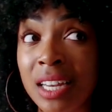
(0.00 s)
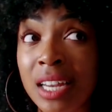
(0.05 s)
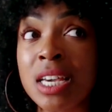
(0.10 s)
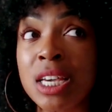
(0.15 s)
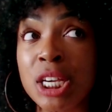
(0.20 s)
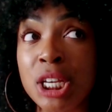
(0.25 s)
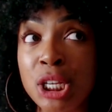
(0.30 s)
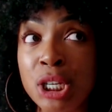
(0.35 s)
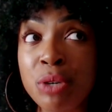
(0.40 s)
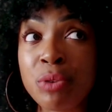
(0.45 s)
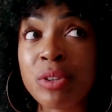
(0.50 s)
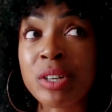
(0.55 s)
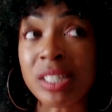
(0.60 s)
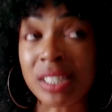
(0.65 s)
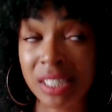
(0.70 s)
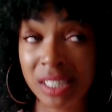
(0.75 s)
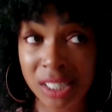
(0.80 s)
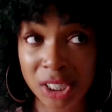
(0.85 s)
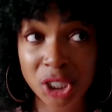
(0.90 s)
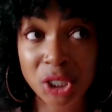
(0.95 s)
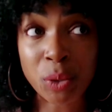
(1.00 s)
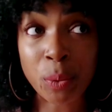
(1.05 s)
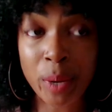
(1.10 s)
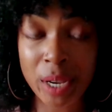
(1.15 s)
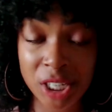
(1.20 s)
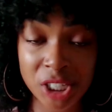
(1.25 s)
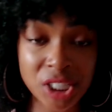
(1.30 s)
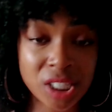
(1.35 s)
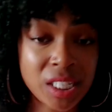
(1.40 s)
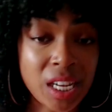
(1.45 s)
He knew the
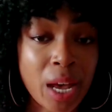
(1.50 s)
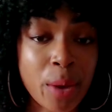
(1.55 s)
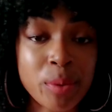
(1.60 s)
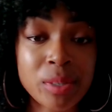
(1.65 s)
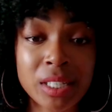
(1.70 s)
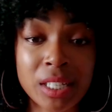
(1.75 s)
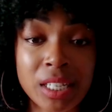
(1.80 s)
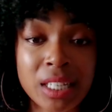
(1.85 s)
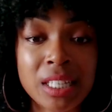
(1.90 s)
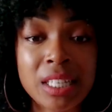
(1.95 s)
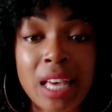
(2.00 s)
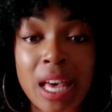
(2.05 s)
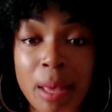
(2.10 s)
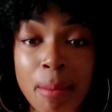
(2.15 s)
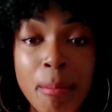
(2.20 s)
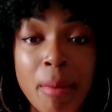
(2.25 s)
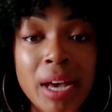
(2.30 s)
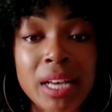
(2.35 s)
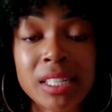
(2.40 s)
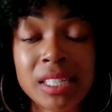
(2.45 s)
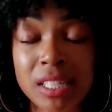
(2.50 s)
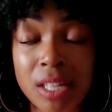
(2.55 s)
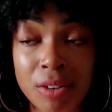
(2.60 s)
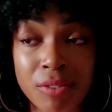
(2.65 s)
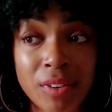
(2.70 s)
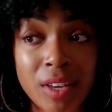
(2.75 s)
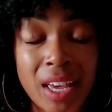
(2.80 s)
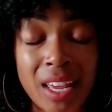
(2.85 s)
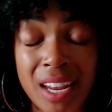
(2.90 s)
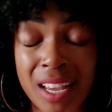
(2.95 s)
situation I was going to get myself,
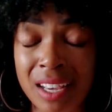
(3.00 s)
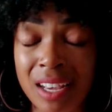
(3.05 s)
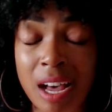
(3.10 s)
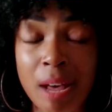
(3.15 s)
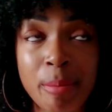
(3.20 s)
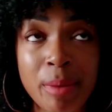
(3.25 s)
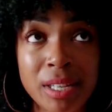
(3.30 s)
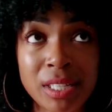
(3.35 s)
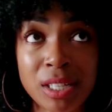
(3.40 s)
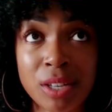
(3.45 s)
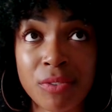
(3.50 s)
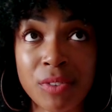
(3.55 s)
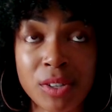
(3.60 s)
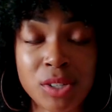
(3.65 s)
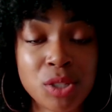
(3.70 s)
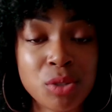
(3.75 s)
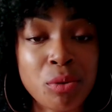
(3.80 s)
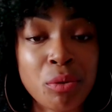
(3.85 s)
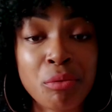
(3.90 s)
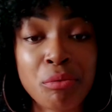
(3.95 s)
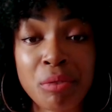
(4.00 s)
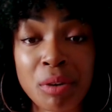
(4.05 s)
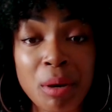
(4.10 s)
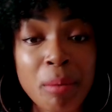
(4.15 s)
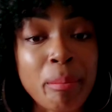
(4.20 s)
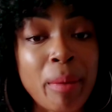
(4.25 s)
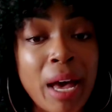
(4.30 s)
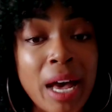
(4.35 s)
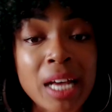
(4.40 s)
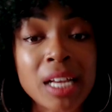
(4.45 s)
and I got myself into a real
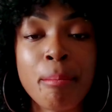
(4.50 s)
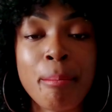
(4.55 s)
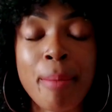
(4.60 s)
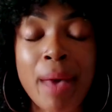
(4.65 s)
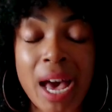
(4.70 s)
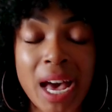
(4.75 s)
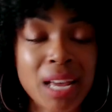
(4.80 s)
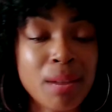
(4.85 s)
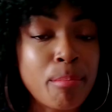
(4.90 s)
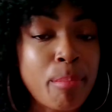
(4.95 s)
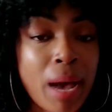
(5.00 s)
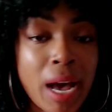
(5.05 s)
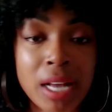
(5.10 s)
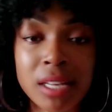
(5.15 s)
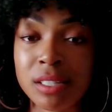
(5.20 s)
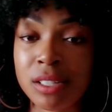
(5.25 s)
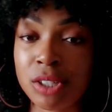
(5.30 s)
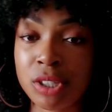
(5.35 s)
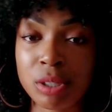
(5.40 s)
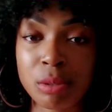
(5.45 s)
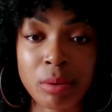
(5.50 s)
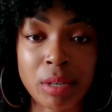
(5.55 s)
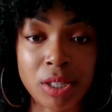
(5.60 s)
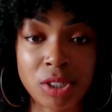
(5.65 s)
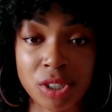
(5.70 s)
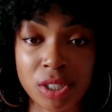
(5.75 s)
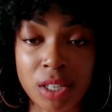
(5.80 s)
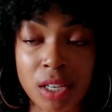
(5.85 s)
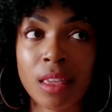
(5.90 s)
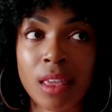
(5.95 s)
bad, bad, bad
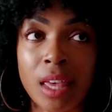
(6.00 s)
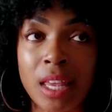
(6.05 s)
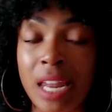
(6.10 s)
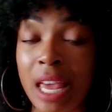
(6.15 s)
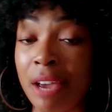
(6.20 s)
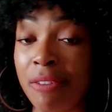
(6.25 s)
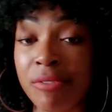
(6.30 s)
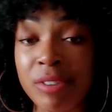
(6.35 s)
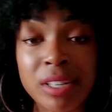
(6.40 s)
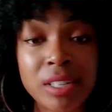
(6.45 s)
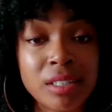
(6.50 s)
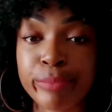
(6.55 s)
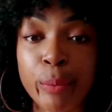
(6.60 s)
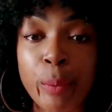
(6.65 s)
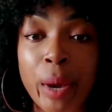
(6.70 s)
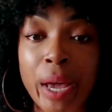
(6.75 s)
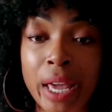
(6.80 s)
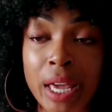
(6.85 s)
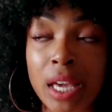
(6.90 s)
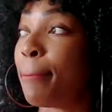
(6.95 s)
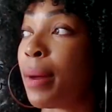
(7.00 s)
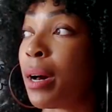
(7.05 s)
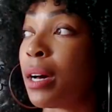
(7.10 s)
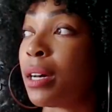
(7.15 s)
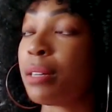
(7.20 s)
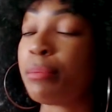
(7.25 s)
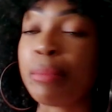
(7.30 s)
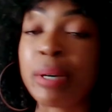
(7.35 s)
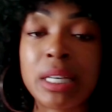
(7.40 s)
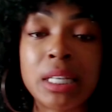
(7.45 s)
situation in every way.
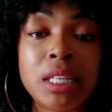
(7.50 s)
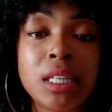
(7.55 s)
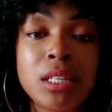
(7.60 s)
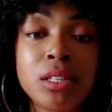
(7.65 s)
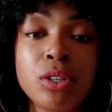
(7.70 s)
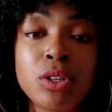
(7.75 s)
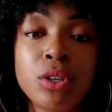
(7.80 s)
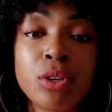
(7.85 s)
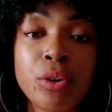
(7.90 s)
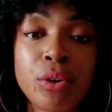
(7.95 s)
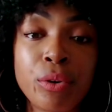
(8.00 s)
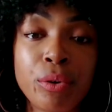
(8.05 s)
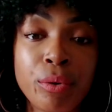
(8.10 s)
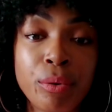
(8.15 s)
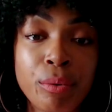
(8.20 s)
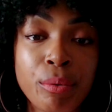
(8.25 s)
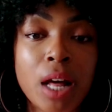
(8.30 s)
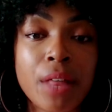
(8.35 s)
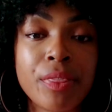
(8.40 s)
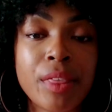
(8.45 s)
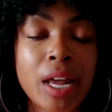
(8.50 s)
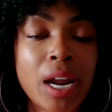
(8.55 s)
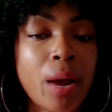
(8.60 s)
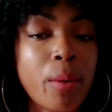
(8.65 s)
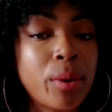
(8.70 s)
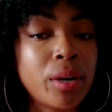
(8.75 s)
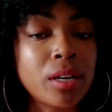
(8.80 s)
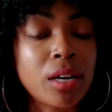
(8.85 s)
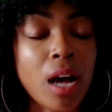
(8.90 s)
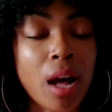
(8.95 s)
Uh, but he knew that I
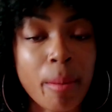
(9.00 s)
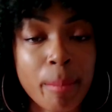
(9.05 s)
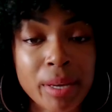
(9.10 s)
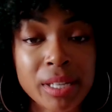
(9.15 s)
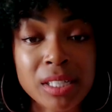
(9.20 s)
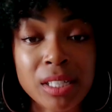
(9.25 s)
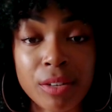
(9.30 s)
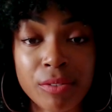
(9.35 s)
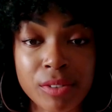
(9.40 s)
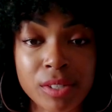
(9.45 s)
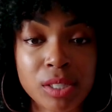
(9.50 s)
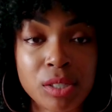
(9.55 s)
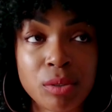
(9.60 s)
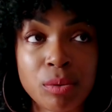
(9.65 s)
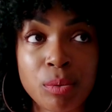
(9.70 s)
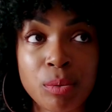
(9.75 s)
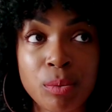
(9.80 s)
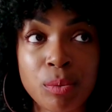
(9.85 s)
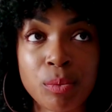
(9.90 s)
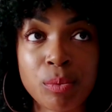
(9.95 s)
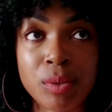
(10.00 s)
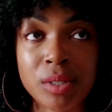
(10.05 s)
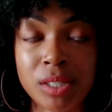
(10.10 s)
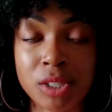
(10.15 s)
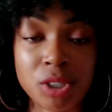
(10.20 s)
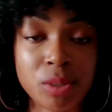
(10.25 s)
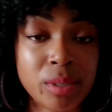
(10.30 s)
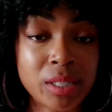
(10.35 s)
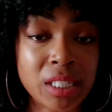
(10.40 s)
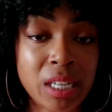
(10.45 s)
would have got myself into the
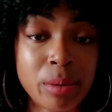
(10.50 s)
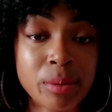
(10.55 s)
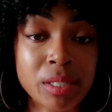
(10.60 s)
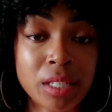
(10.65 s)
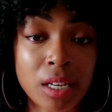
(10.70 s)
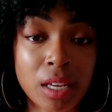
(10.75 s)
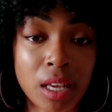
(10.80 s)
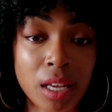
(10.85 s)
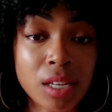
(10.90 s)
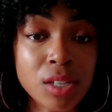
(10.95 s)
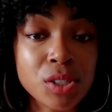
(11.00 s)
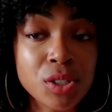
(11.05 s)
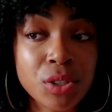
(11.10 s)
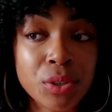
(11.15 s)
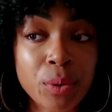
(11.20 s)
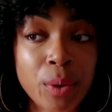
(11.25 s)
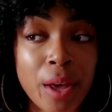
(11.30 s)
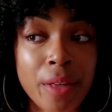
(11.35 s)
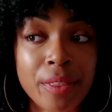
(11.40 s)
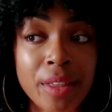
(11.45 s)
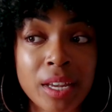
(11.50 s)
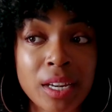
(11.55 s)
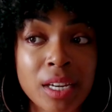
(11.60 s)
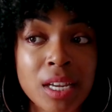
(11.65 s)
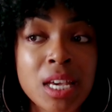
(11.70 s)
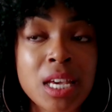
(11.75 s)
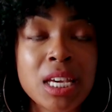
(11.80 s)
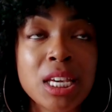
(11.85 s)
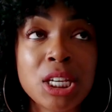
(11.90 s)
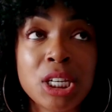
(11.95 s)
situation I was going to get into, and then
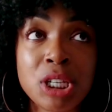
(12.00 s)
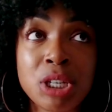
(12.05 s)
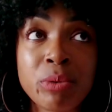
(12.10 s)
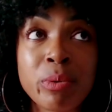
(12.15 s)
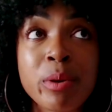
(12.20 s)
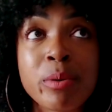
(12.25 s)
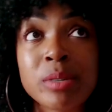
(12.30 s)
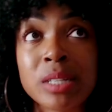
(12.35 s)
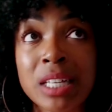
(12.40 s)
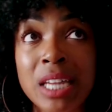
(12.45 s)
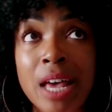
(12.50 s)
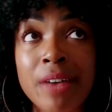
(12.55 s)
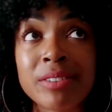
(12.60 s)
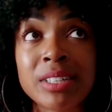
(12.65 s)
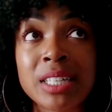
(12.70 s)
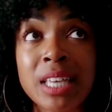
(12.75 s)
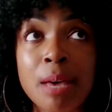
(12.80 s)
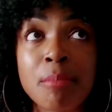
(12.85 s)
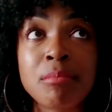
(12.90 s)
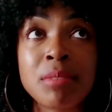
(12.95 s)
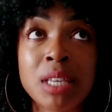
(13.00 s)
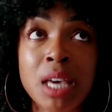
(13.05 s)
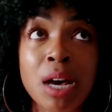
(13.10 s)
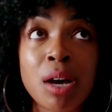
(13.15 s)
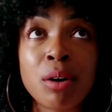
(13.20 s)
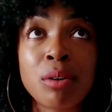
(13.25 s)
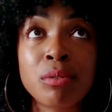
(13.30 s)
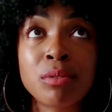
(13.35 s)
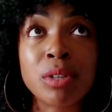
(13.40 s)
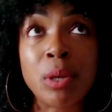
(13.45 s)
he knew he was going to have to get me
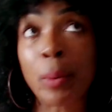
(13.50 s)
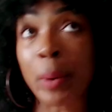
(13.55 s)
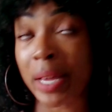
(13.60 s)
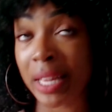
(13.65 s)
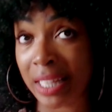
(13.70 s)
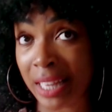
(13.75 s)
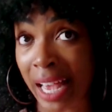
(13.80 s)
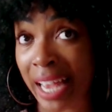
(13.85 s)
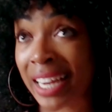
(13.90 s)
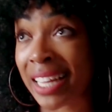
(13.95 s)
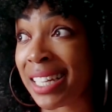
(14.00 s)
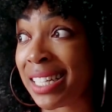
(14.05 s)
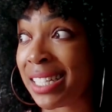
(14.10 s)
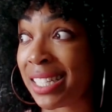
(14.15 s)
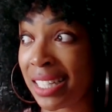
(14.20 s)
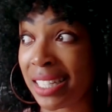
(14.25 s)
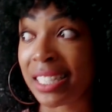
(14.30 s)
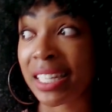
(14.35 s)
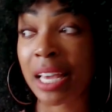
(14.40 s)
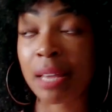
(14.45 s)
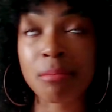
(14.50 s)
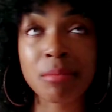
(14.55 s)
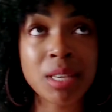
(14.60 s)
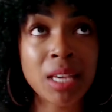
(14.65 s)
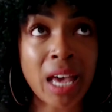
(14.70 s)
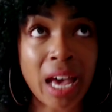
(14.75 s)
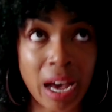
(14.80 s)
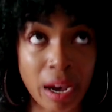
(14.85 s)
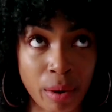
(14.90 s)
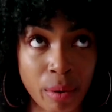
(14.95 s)
out the way that he did get
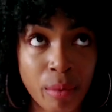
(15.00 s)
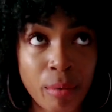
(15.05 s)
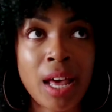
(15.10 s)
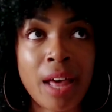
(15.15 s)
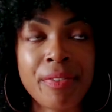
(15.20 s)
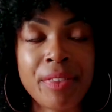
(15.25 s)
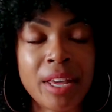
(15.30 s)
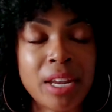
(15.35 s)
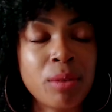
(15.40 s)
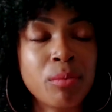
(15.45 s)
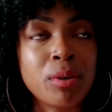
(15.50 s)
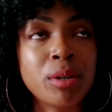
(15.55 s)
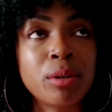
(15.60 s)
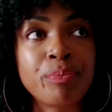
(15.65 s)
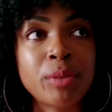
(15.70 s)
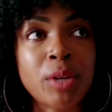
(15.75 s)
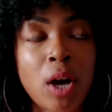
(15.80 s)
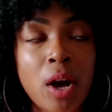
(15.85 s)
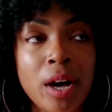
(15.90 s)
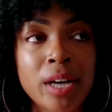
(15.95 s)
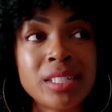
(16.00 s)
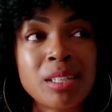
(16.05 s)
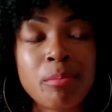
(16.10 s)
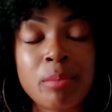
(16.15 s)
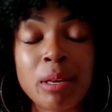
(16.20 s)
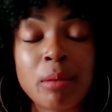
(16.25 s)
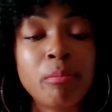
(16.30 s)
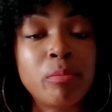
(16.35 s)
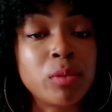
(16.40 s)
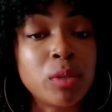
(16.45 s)
me out, and that it would cause a
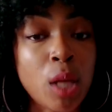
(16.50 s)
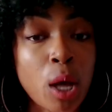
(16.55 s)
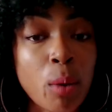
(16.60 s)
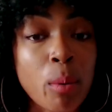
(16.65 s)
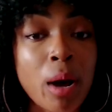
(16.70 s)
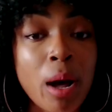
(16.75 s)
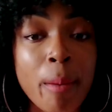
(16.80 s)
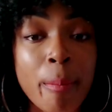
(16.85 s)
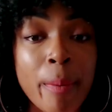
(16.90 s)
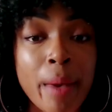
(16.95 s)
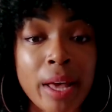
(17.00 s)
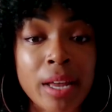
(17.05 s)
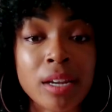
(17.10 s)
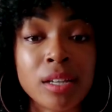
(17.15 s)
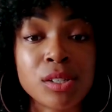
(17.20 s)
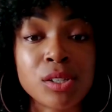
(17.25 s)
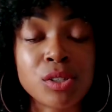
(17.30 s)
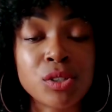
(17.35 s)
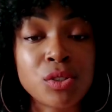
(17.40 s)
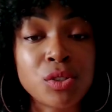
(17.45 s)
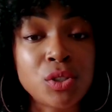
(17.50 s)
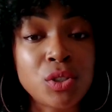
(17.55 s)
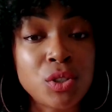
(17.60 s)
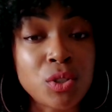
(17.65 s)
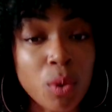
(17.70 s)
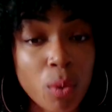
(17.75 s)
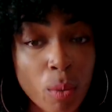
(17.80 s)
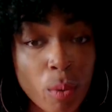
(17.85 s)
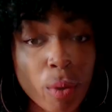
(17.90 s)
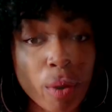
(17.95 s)
big blow up and a
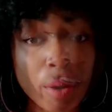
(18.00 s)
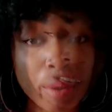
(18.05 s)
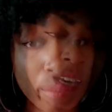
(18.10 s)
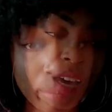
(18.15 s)
storm.